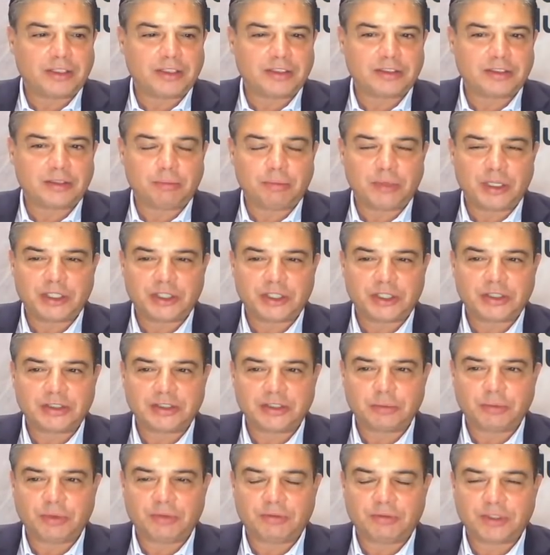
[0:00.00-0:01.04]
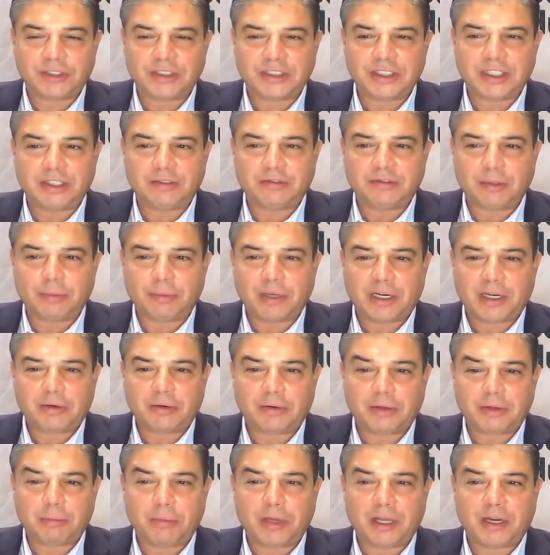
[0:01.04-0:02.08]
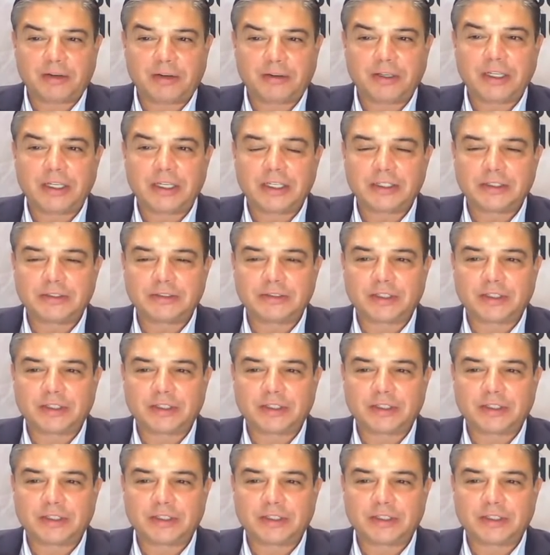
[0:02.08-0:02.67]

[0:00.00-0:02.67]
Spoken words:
and the submissions that we've received, the better and better.